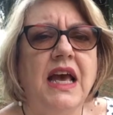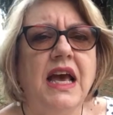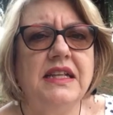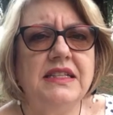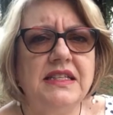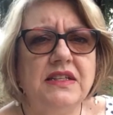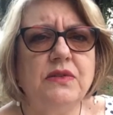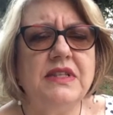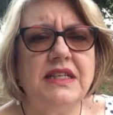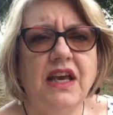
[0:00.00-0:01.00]
and still
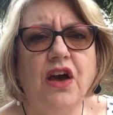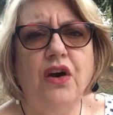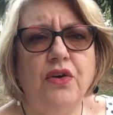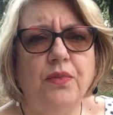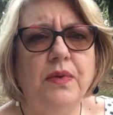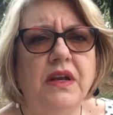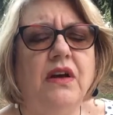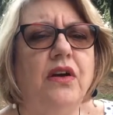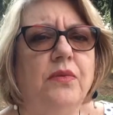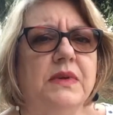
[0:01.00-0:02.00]
see a hope in a
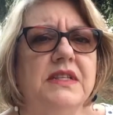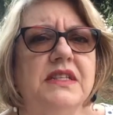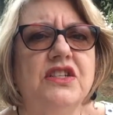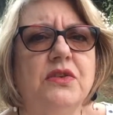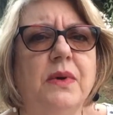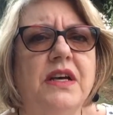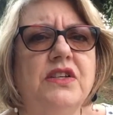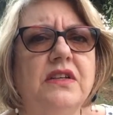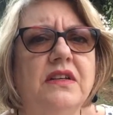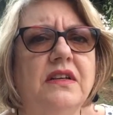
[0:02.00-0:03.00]
hopeless
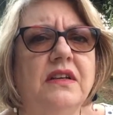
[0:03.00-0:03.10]
situation.